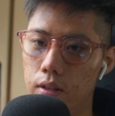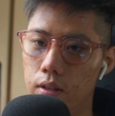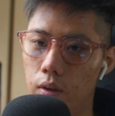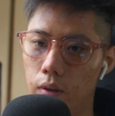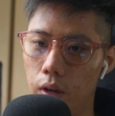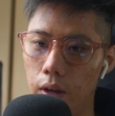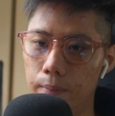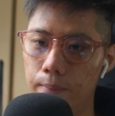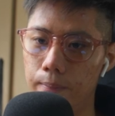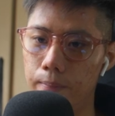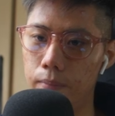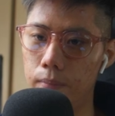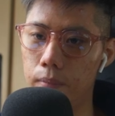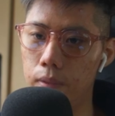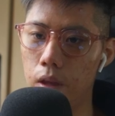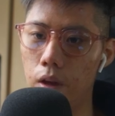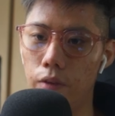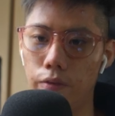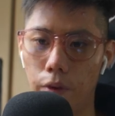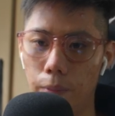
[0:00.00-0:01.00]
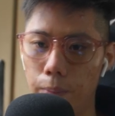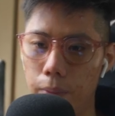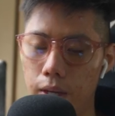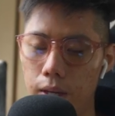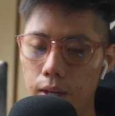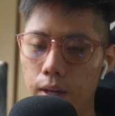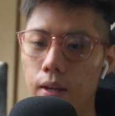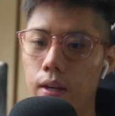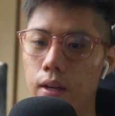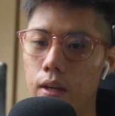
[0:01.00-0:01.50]
Okay. For
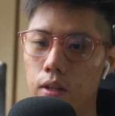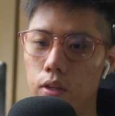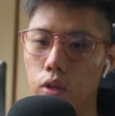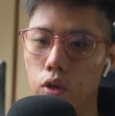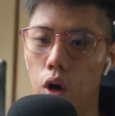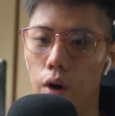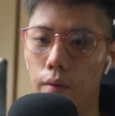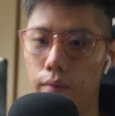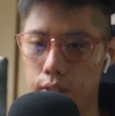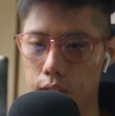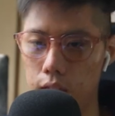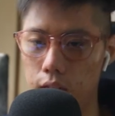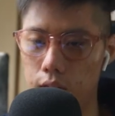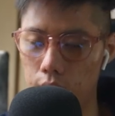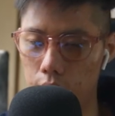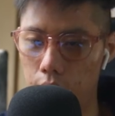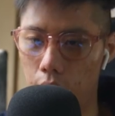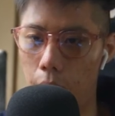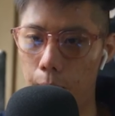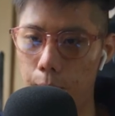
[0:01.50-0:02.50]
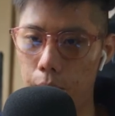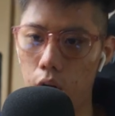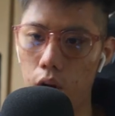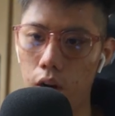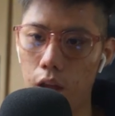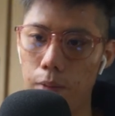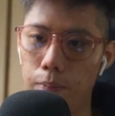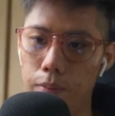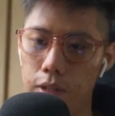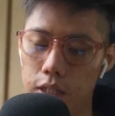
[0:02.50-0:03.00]
me, you know, obviously, I'm in
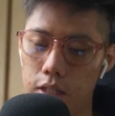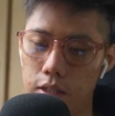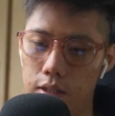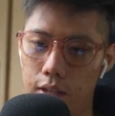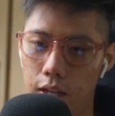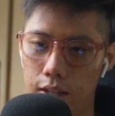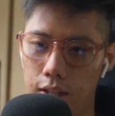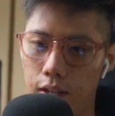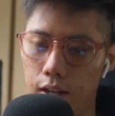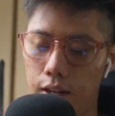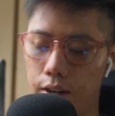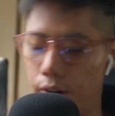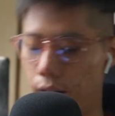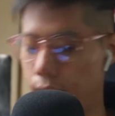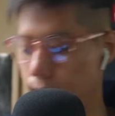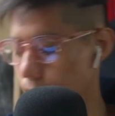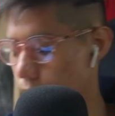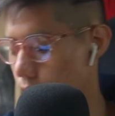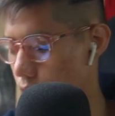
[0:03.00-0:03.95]
online business technically, right?